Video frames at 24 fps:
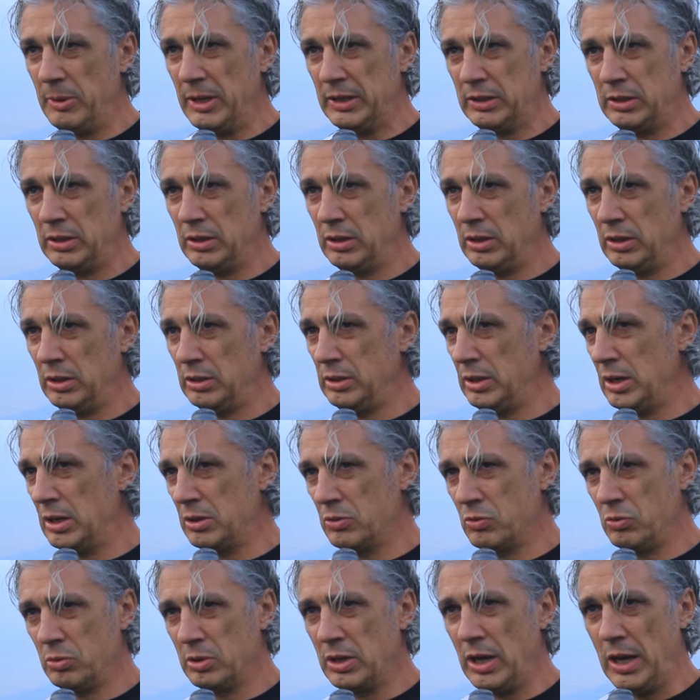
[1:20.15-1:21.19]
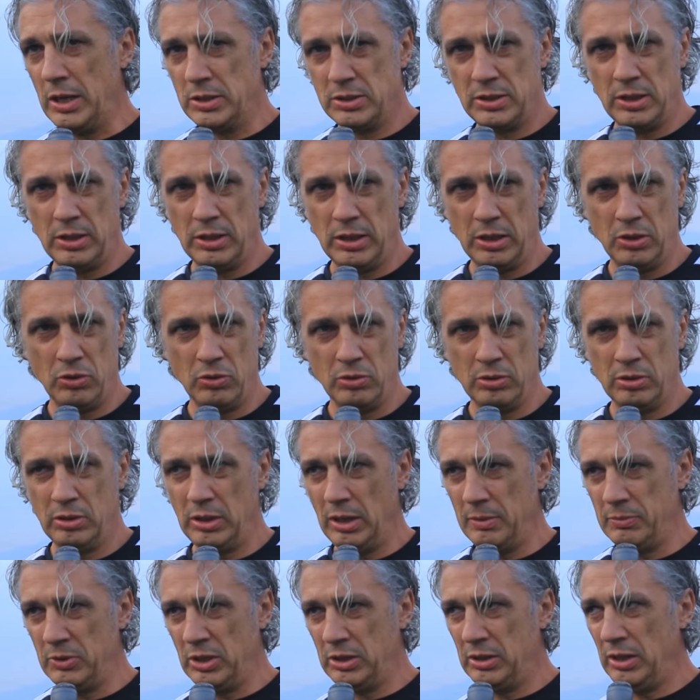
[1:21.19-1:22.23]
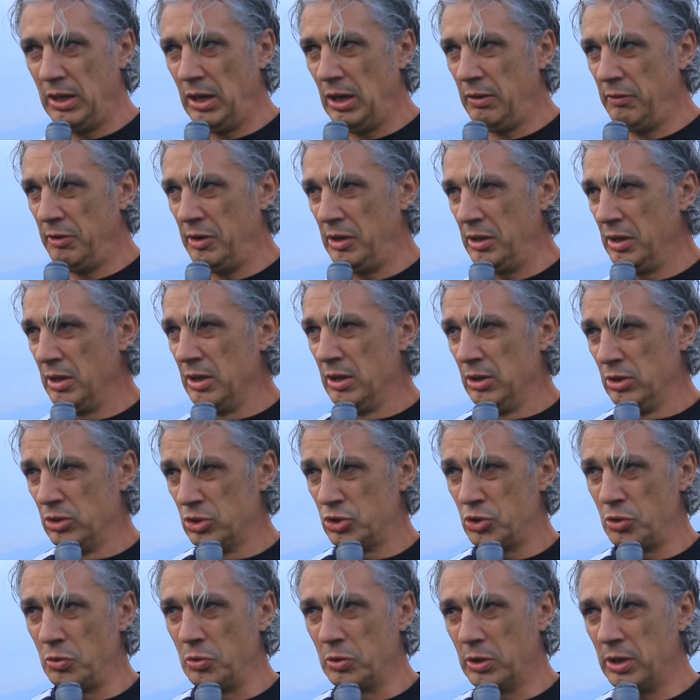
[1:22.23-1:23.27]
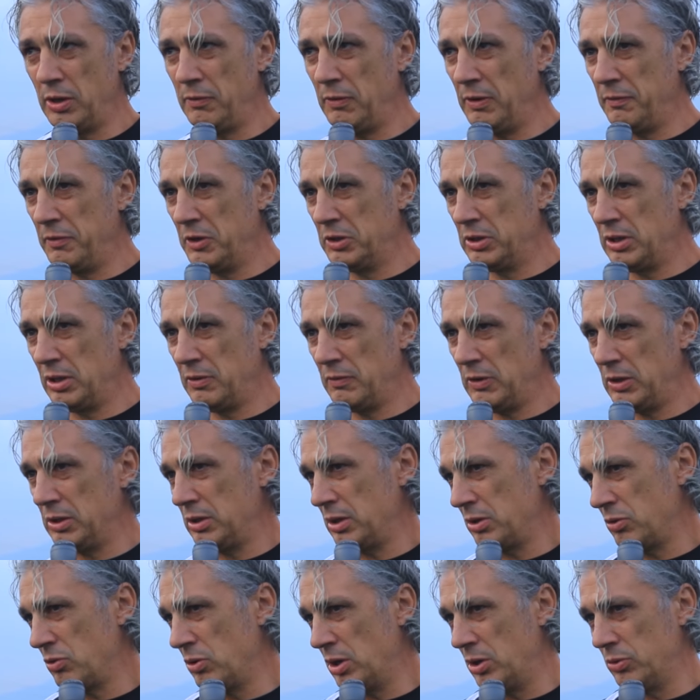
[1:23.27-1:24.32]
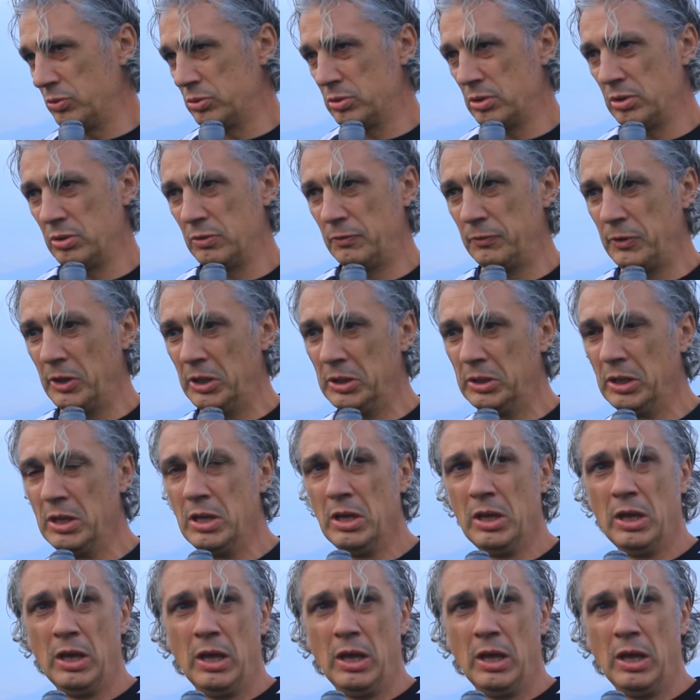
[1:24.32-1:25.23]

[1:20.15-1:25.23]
But they are good guys, and I know them that they will sure give everything when they go out on the field.